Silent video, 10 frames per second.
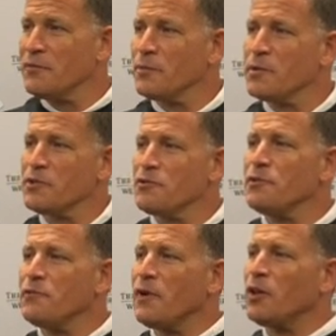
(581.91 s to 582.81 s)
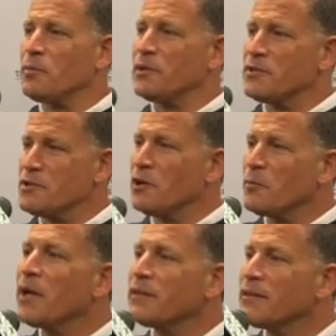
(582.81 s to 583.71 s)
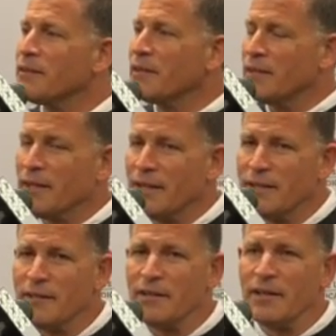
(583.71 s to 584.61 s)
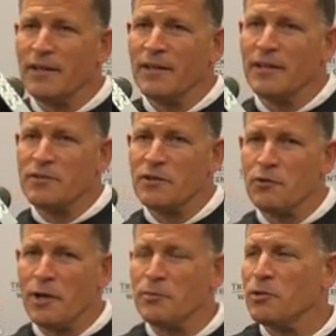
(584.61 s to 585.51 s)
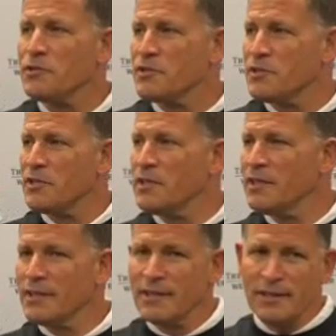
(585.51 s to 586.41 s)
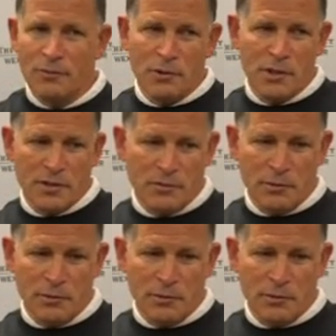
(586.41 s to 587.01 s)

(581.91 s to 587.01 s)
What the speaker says: different because they're developing as young men. And it's incredible to see when you